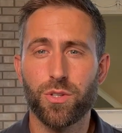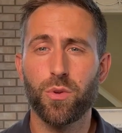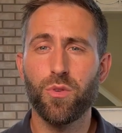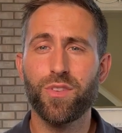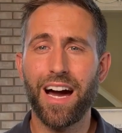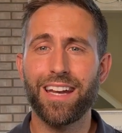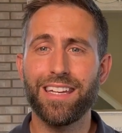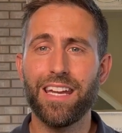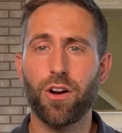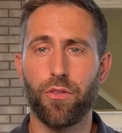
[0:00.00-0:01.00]
So when you've got
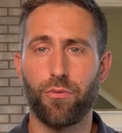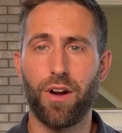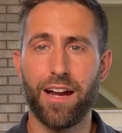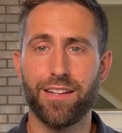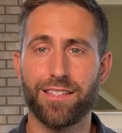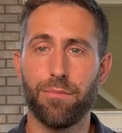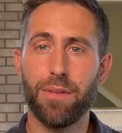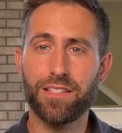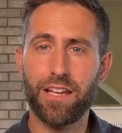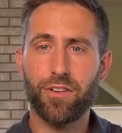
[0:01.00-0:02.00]
knee arthritis, it
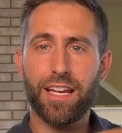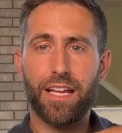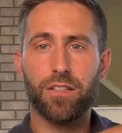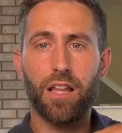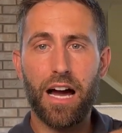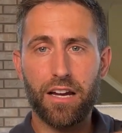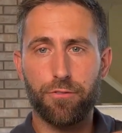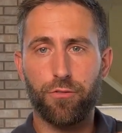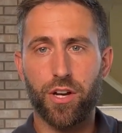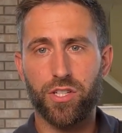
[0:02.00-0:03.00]
means that you're getting a lot
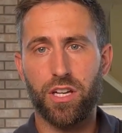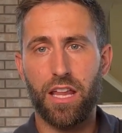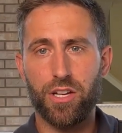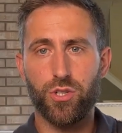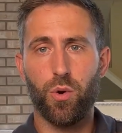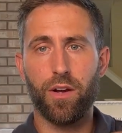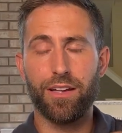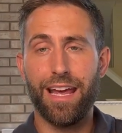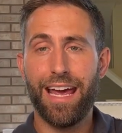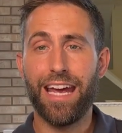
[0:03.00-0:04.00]
of friction in that
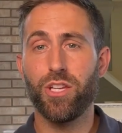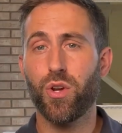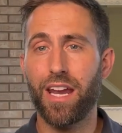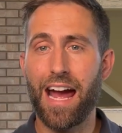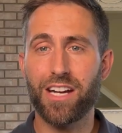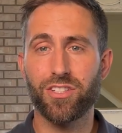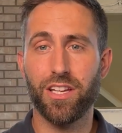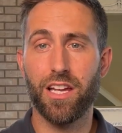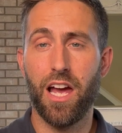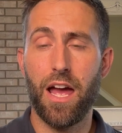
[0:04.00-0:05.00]
joint. And you can
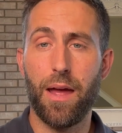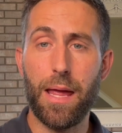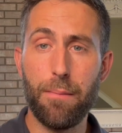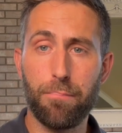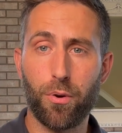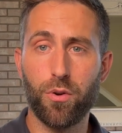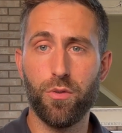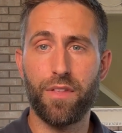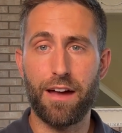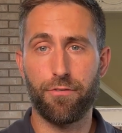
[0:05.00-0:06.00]
actually
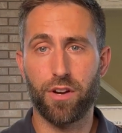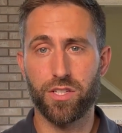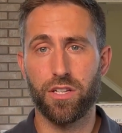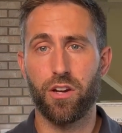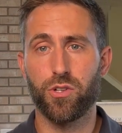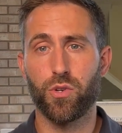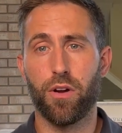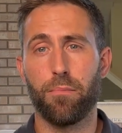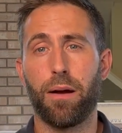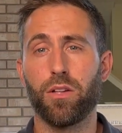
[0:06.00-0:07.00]
improve that friction in your
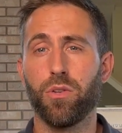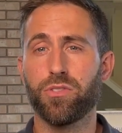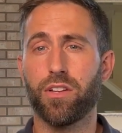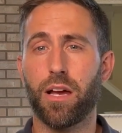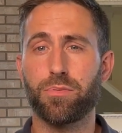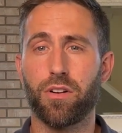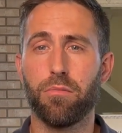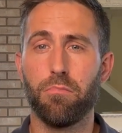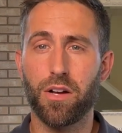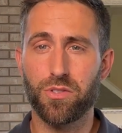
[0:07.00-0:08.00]
joint by loosening up
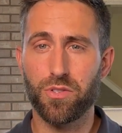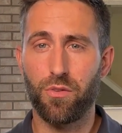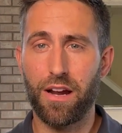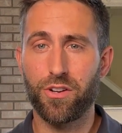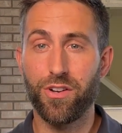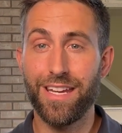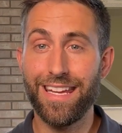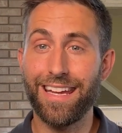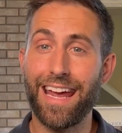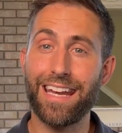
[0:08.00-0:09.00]
certain muscles around your
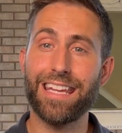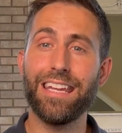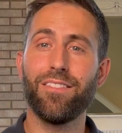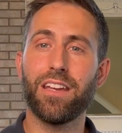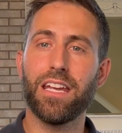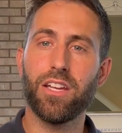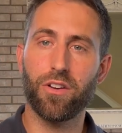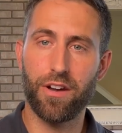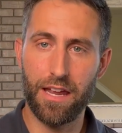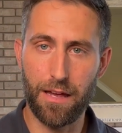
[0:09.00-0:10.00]
knee and even in
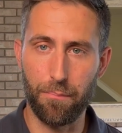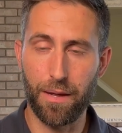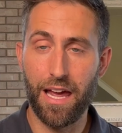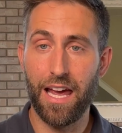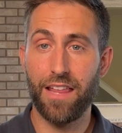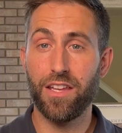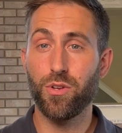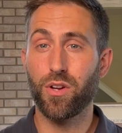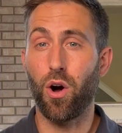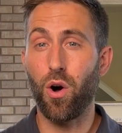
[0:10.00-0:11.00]
your hip. And then
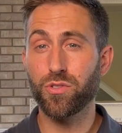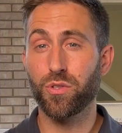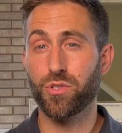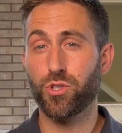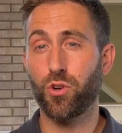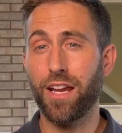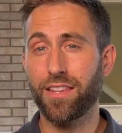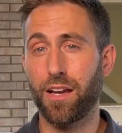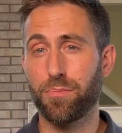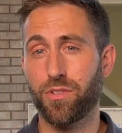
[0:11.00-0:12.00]
you can also
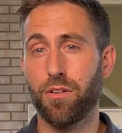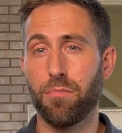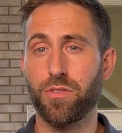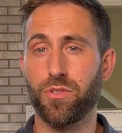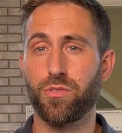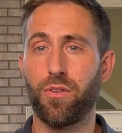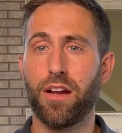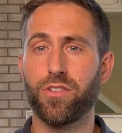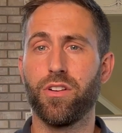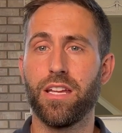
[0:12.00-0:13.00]
strengthen up certain muscles
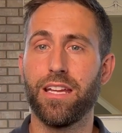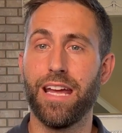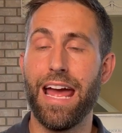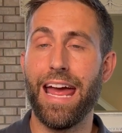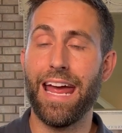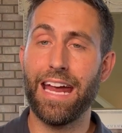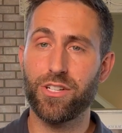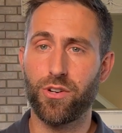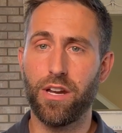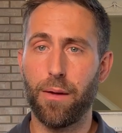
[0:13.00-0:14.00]
around your knee
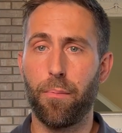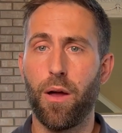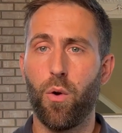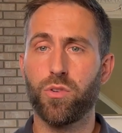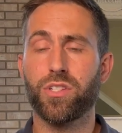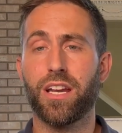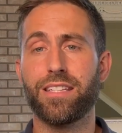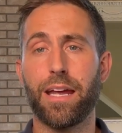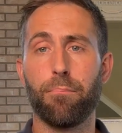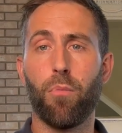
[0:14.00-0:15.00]
and your hip, which is going
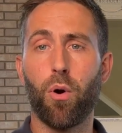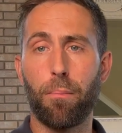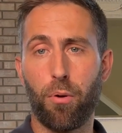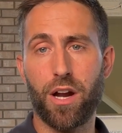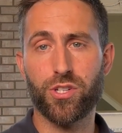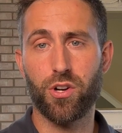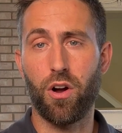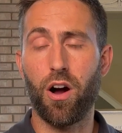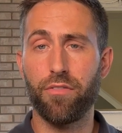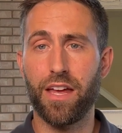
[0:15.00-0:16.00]
to take more pressure
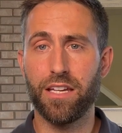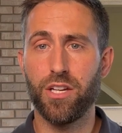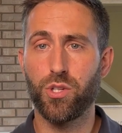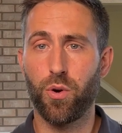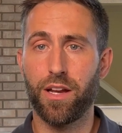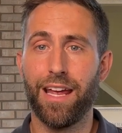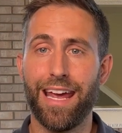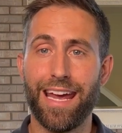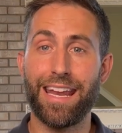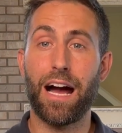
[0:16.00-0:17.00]
off that knee joint
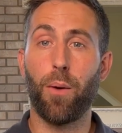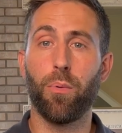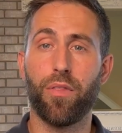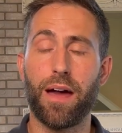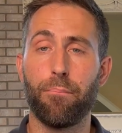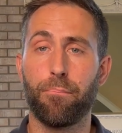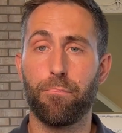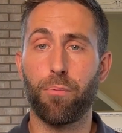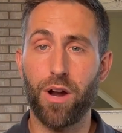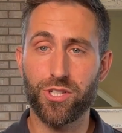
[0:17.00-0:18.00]
and help with that
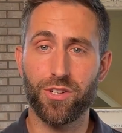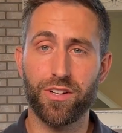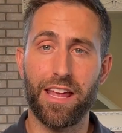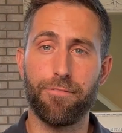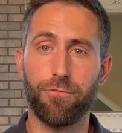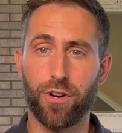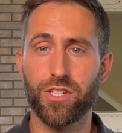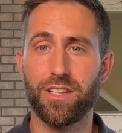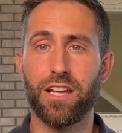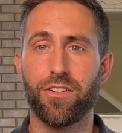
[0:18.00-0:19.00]
pressure and that
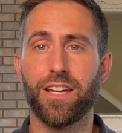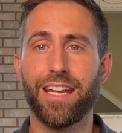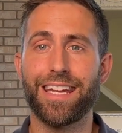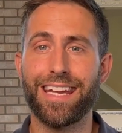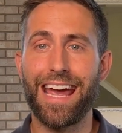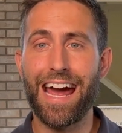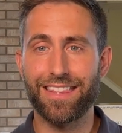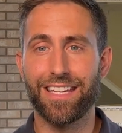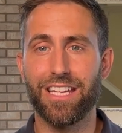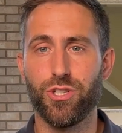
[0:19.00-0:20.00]
friction that you're getting at
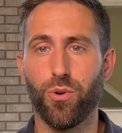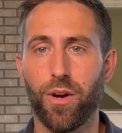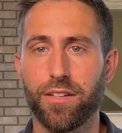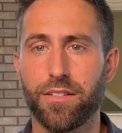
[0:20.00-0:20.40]
the knee joint.